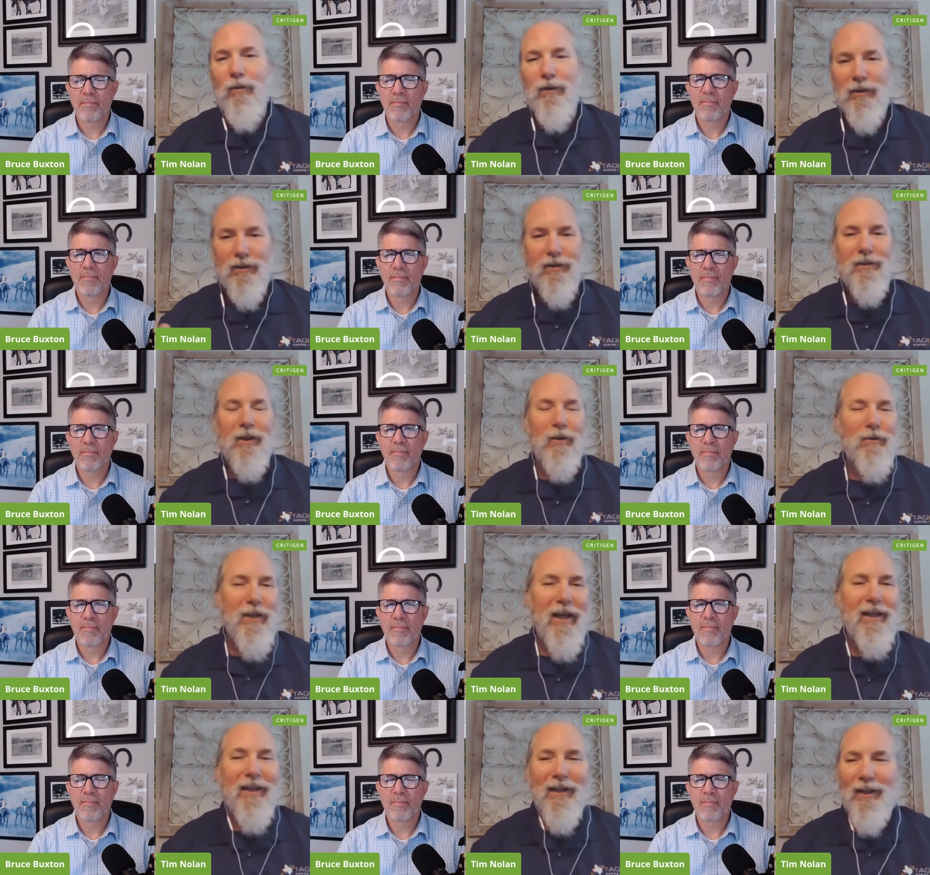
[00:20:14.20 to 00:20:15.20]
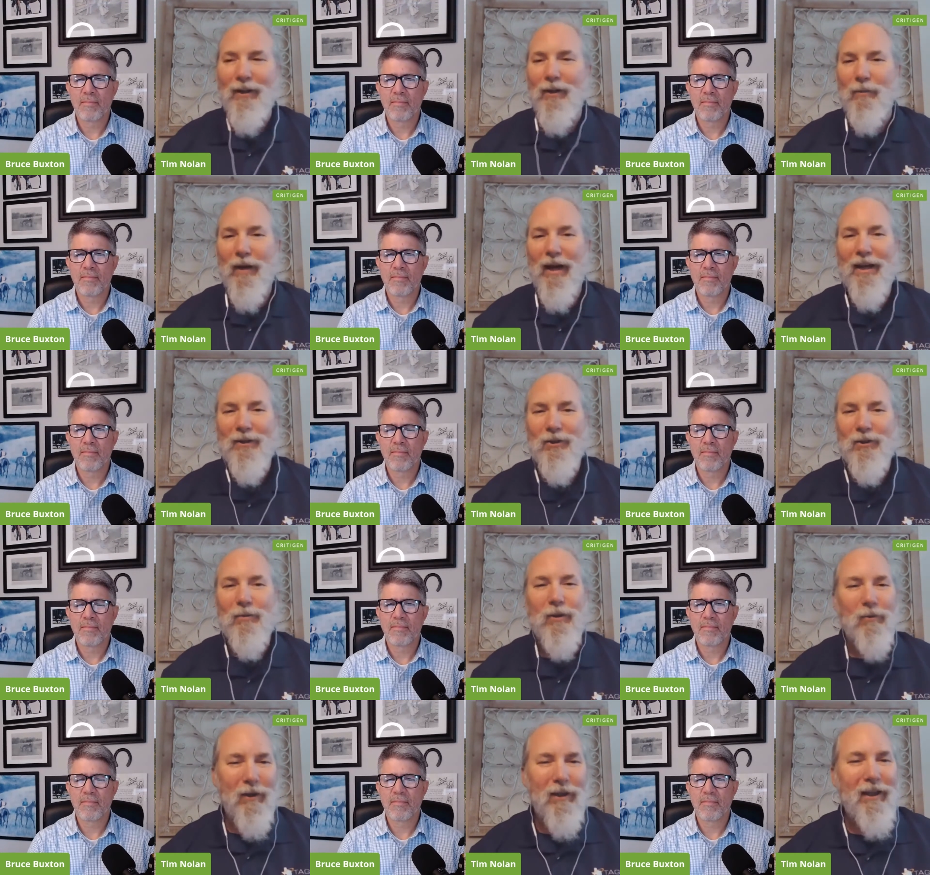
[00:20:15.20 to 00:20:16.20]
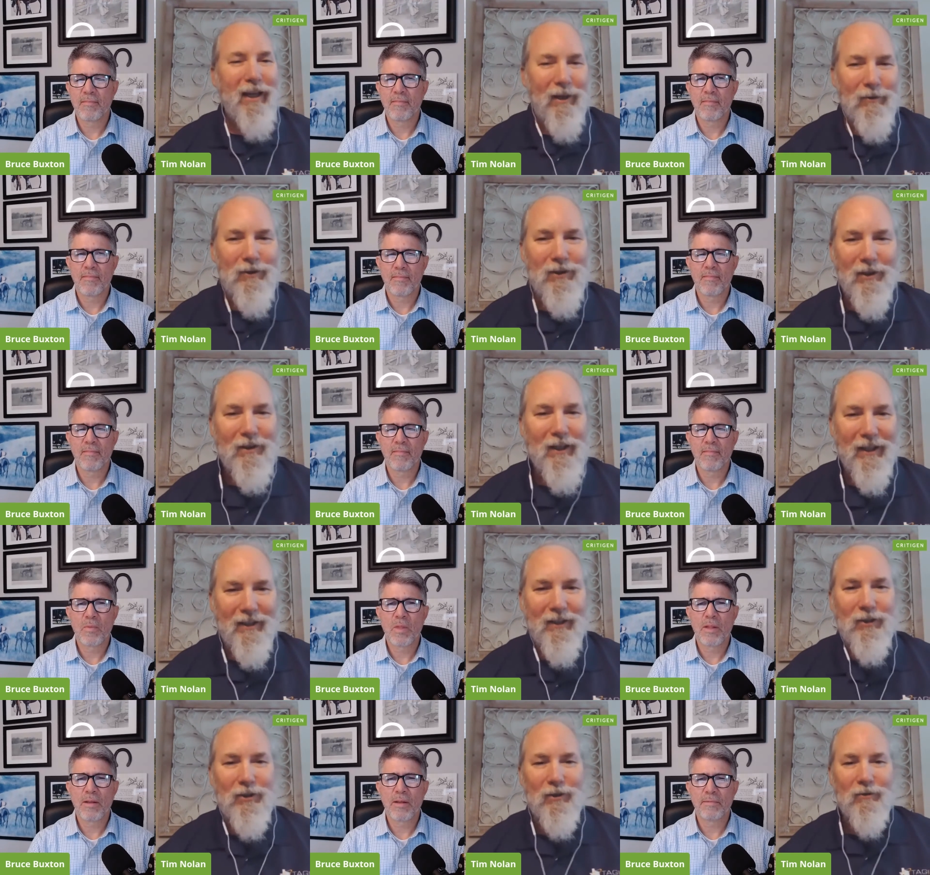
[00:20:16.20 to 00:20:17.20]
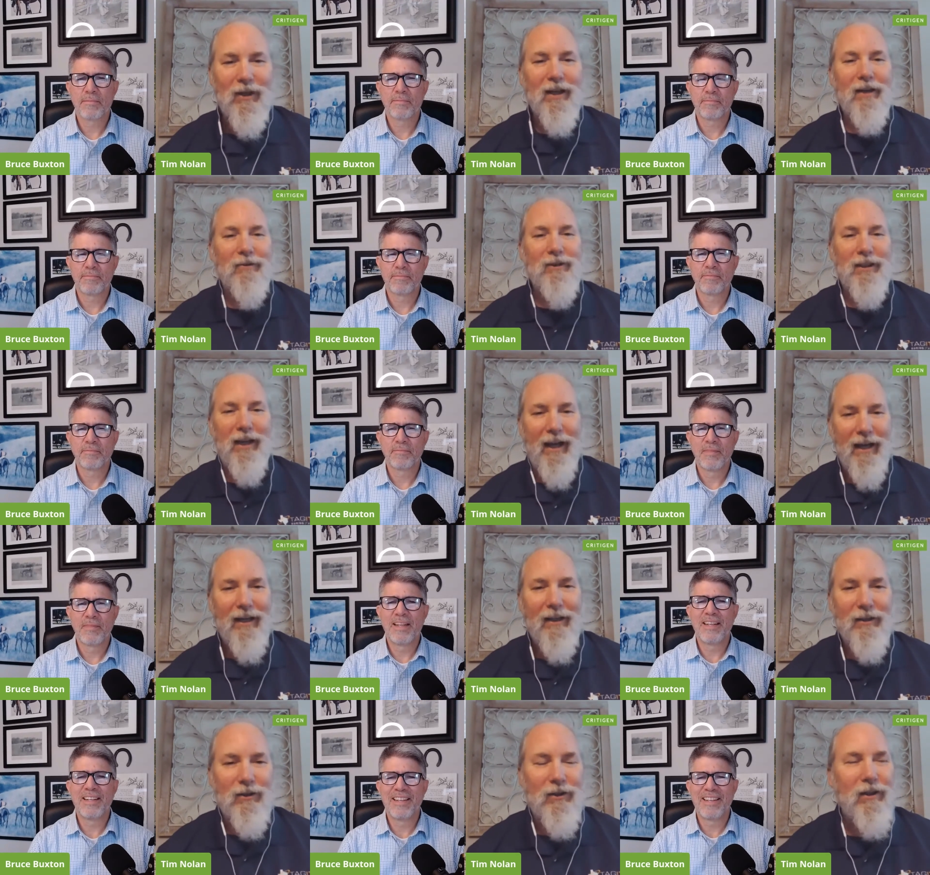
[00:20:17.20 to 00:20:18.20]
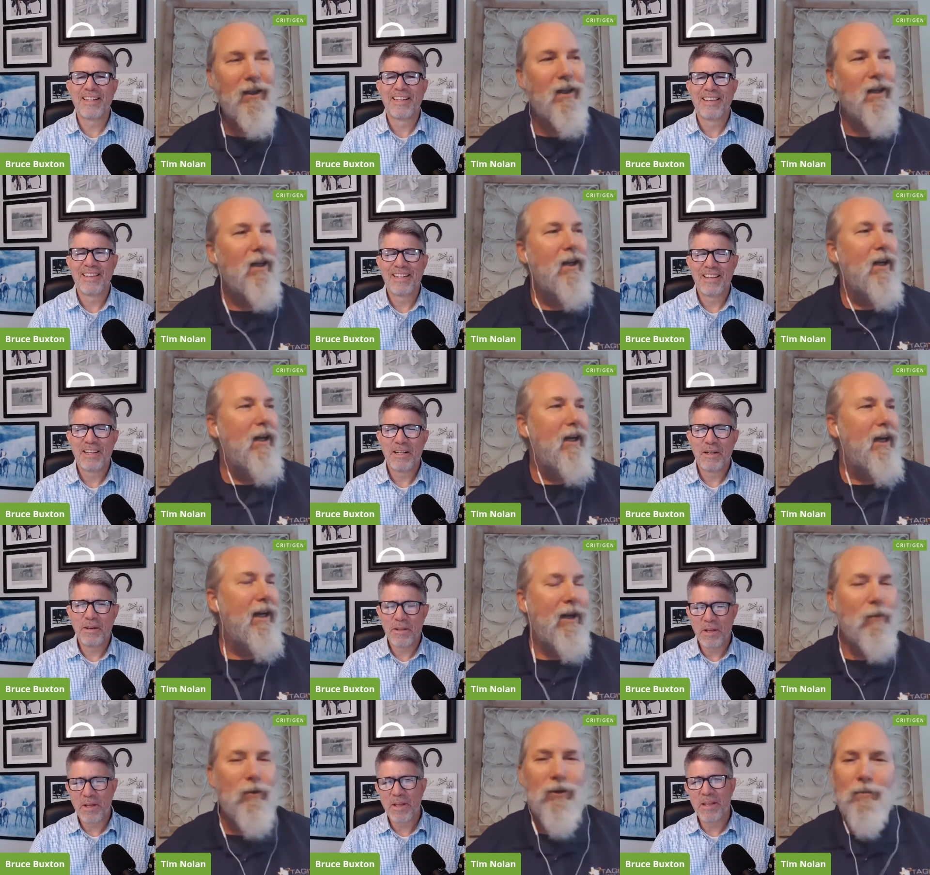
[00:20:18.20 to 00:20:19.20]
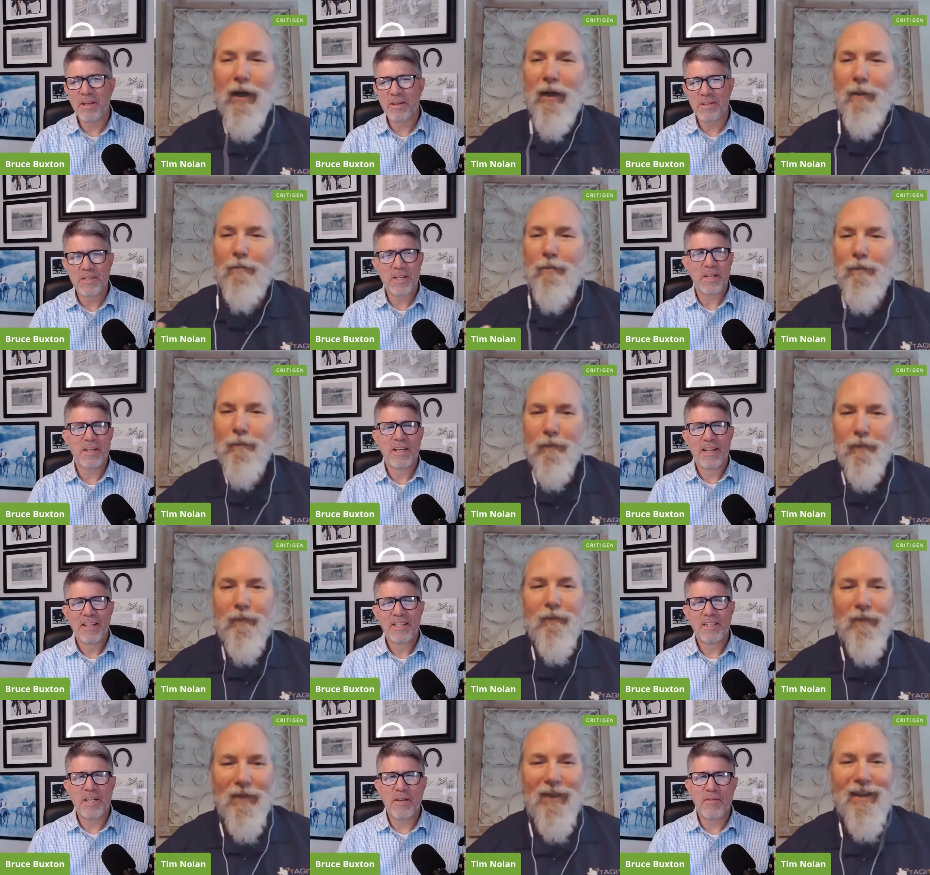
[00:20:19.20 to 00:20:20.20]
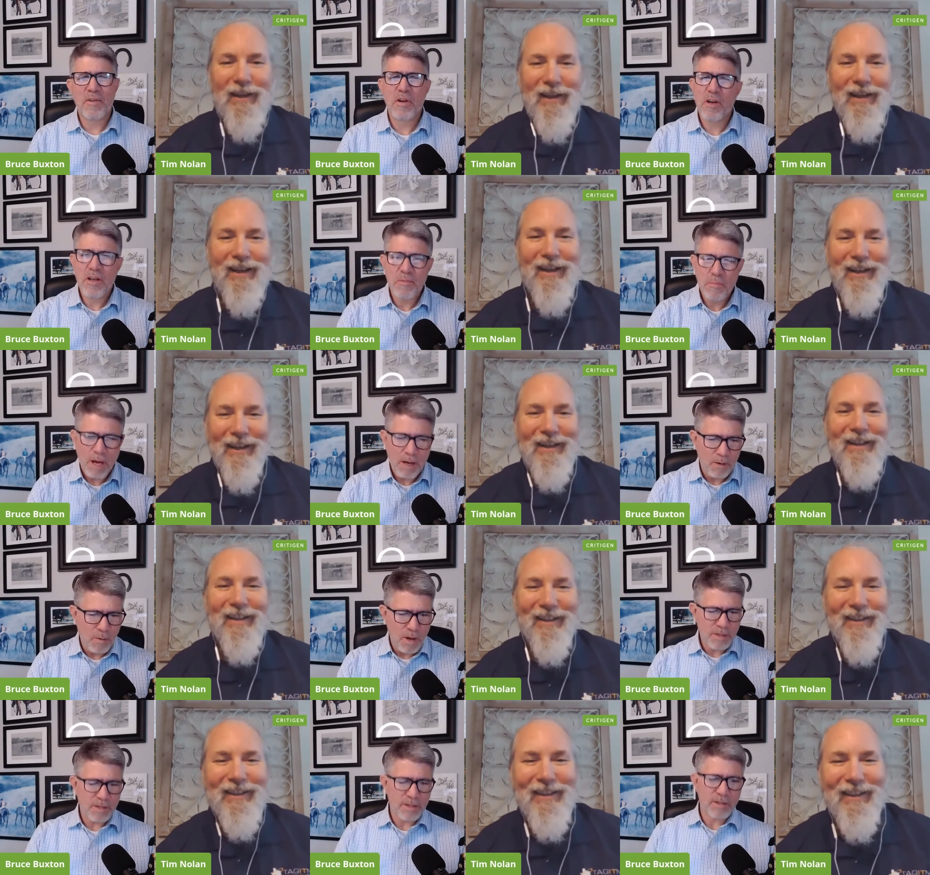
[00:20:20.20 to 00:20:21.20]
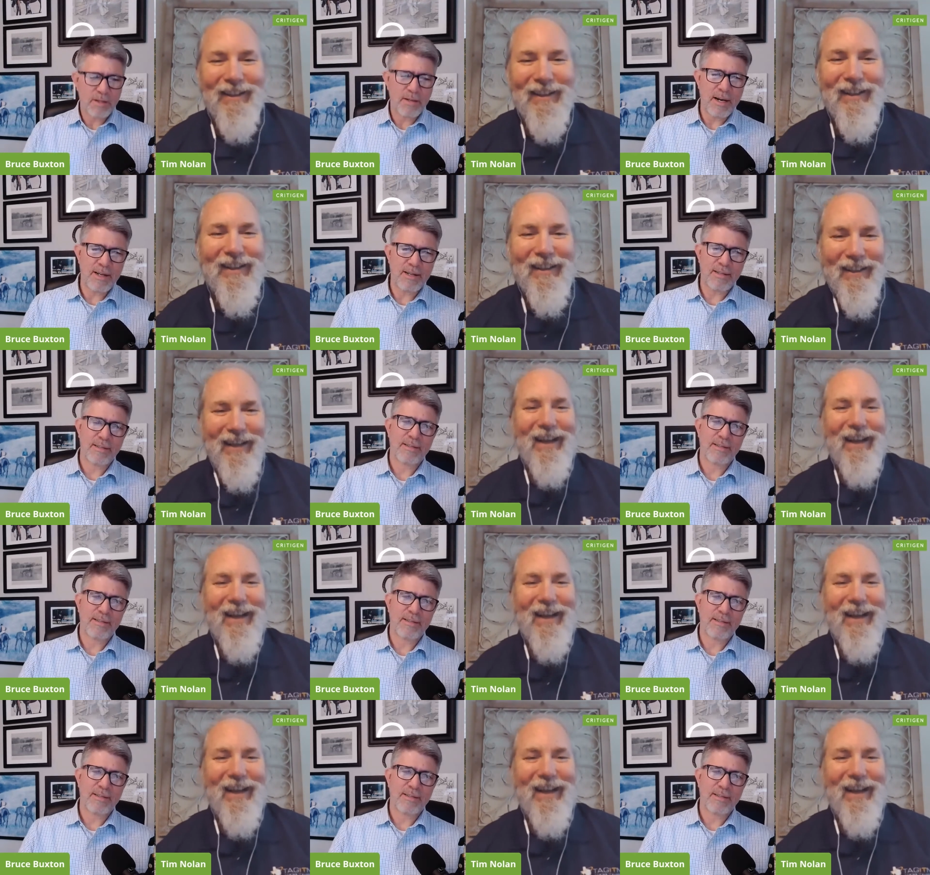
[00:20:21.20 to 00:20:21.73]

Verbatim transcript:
Speaker 1: I was you know technically the manager, but really I was the technician, right? I was the analyst. And it was yeah. my
Speaker 2: chief cook and bottle washer,
Speaker 1: right?